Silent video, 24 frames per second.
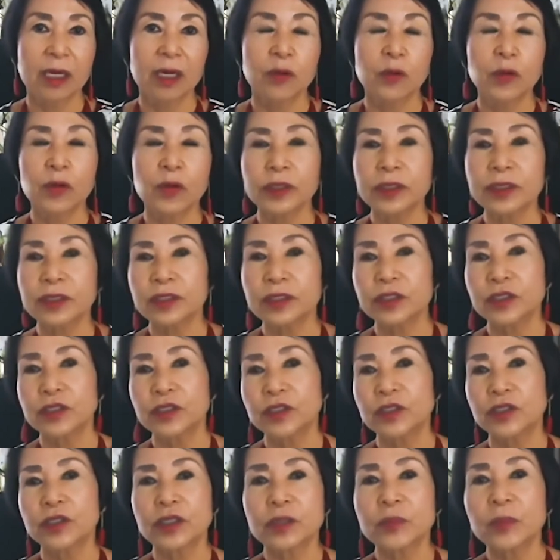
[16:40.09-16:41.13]
which
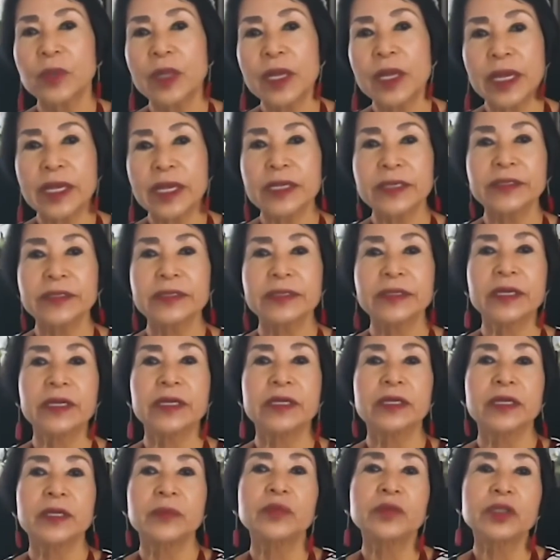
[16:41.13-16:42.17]
took place in
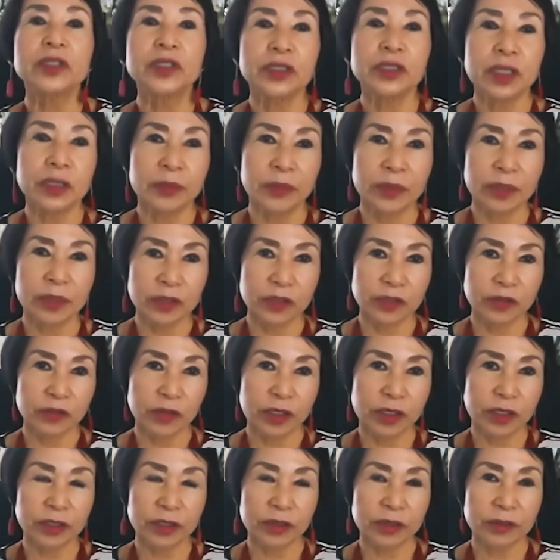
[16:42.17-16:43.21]
the Bush
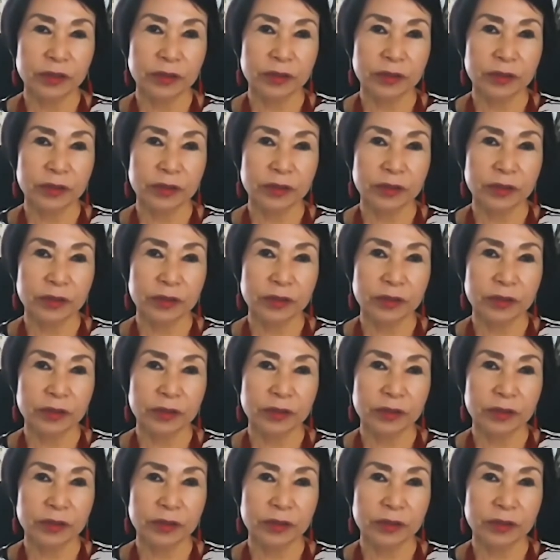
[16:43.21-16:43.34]
administration.